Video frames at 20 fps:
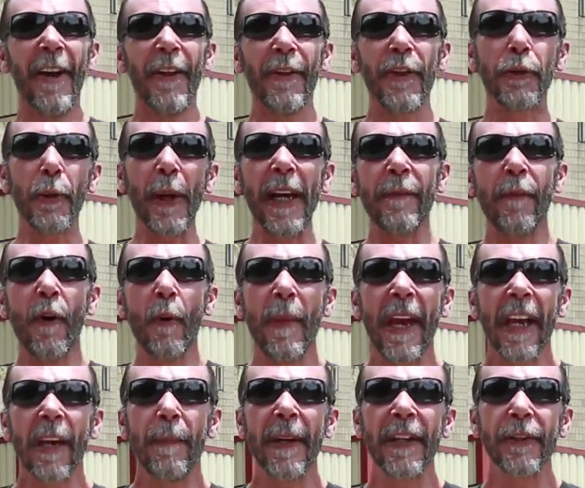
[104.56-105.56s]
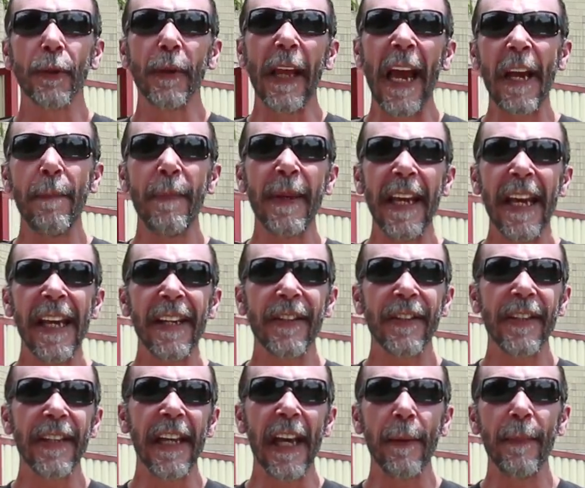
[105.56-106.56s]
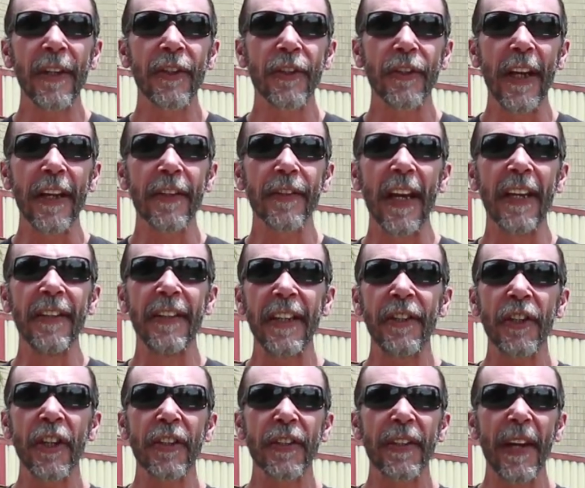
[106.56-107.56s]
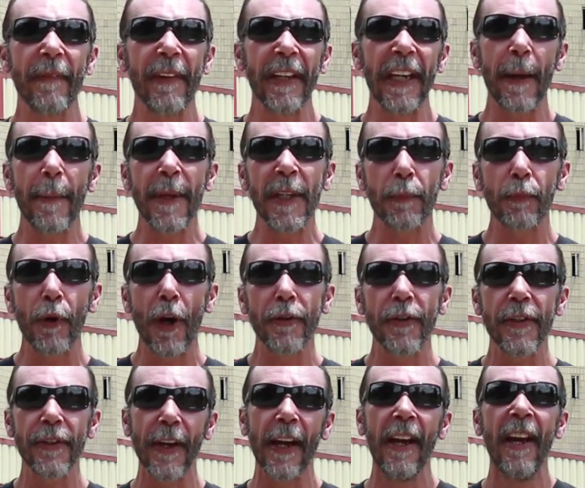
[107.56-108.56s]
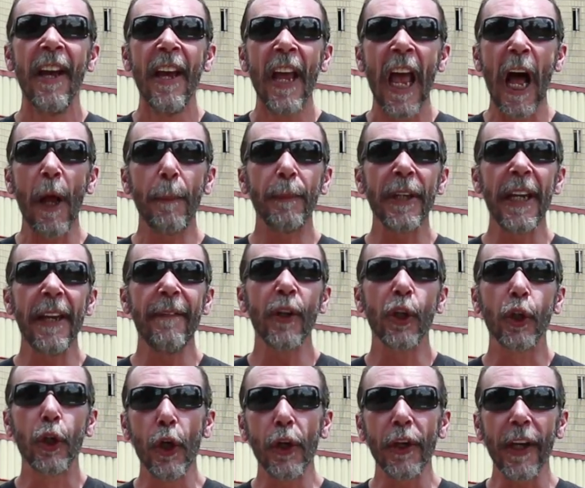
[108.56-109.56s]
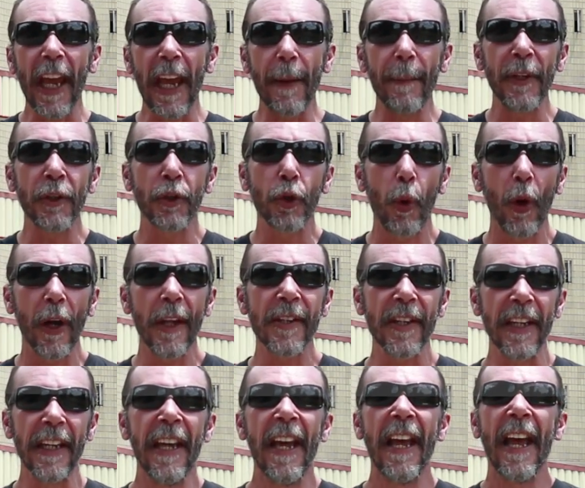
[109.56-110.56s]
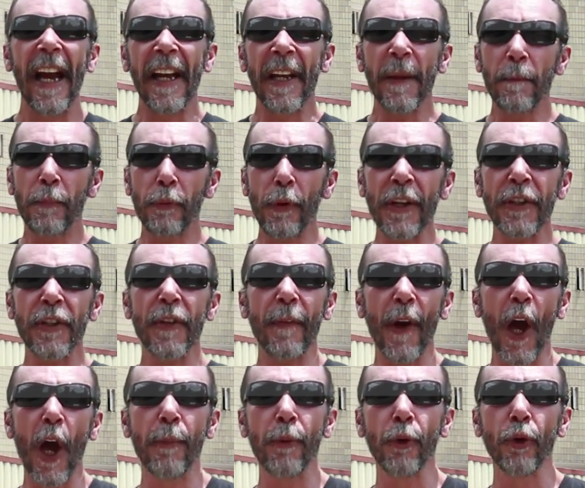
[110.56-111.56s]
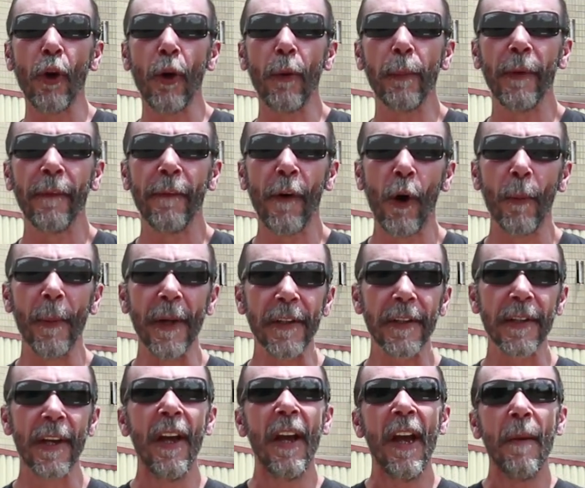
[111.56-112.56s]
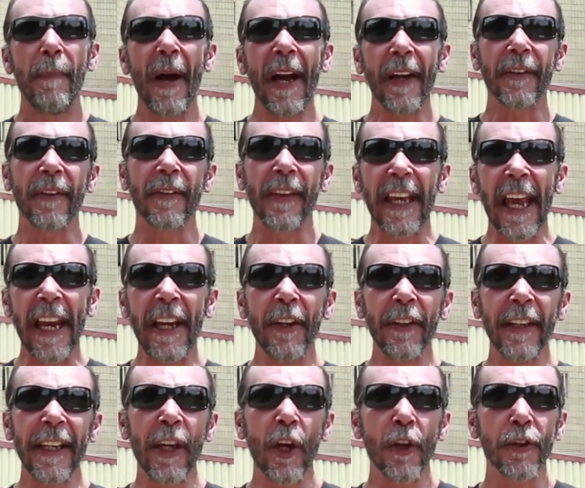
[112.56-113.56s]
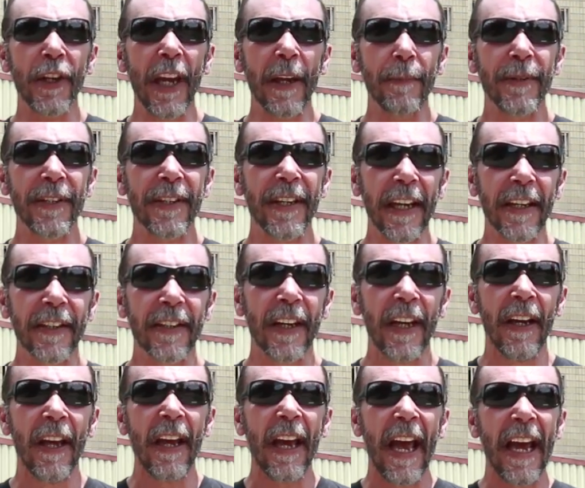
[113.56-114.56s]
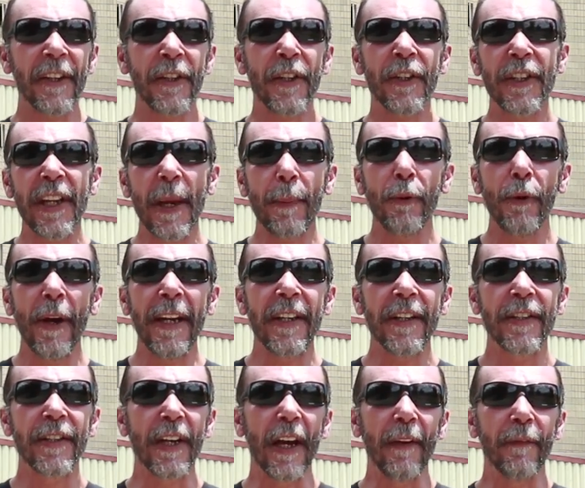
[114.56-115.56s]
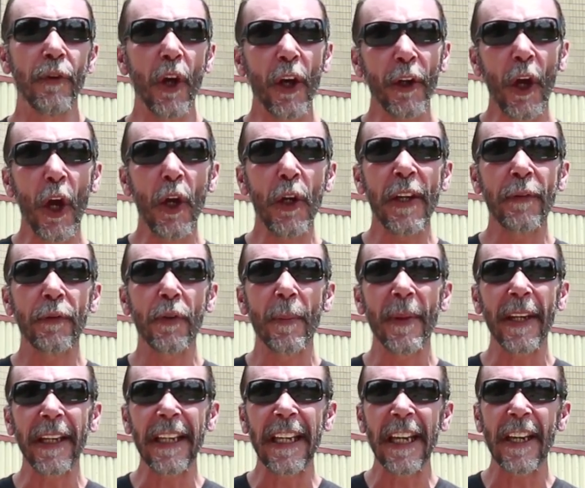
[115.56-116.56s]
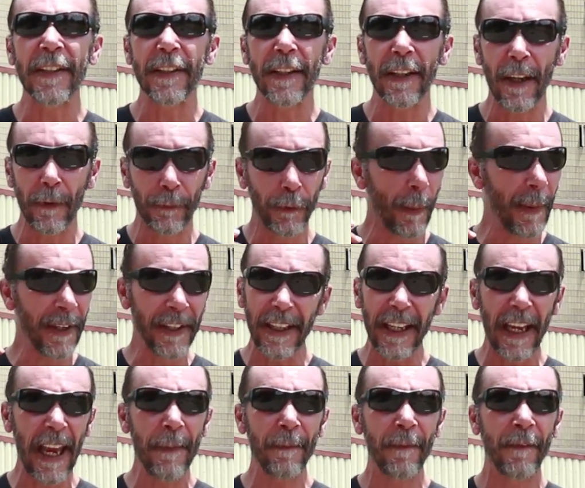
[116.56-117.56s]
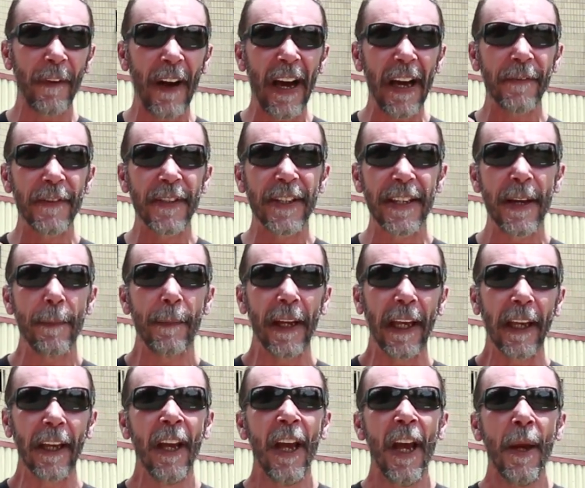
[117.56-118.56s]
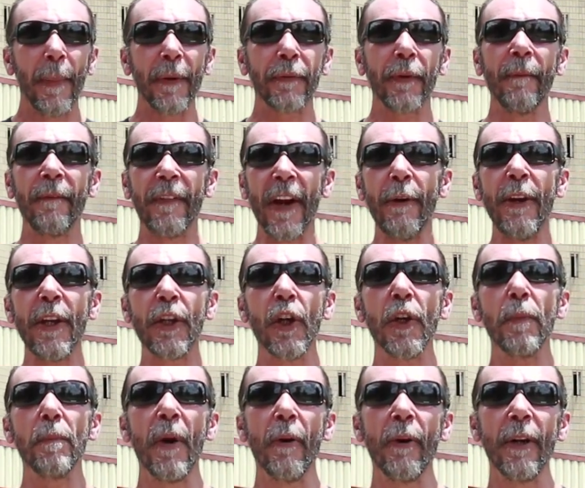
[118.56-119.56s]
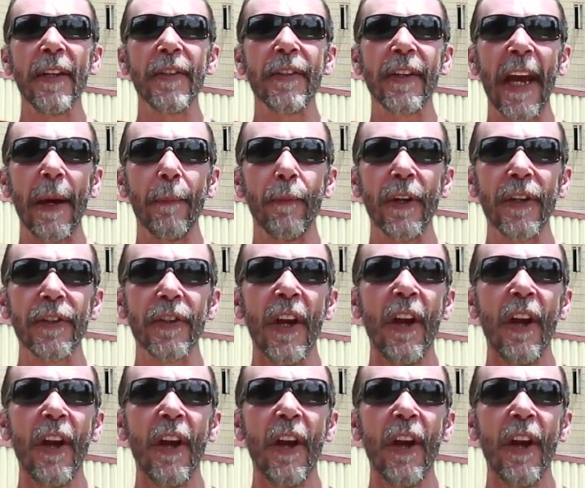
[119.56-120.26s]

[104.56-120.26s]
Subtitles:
The 24 megapixel APS-C image sensor and Digic 7 image processor help deliver good image quality and impressive overall performance. But the Canon EOS M6 has to separate itself not only from its M5 sibling, but from very good mirrorless cameras